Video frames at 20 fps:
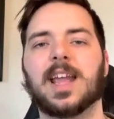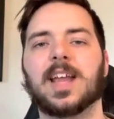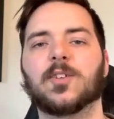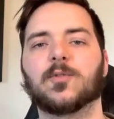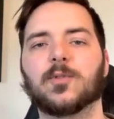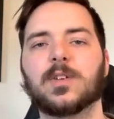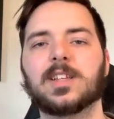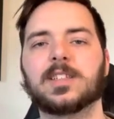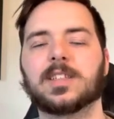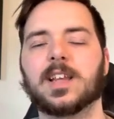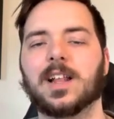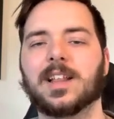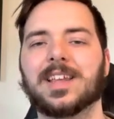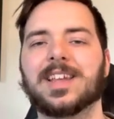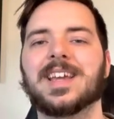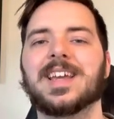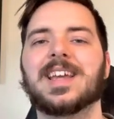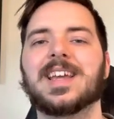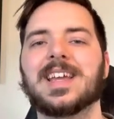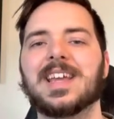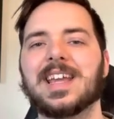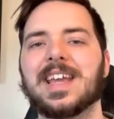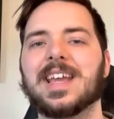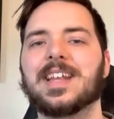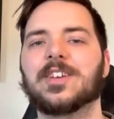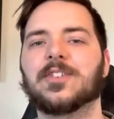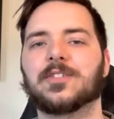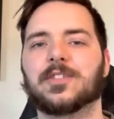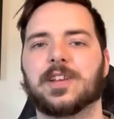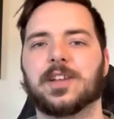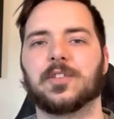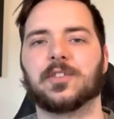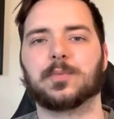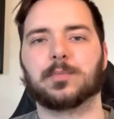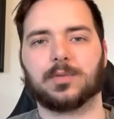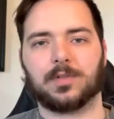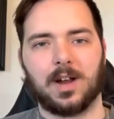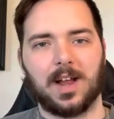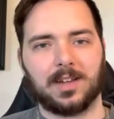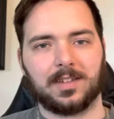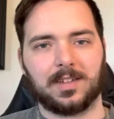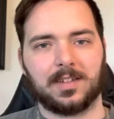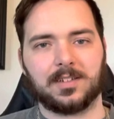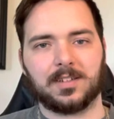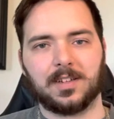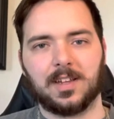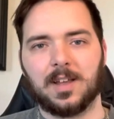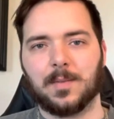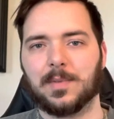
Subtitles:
and reselling in your sales process,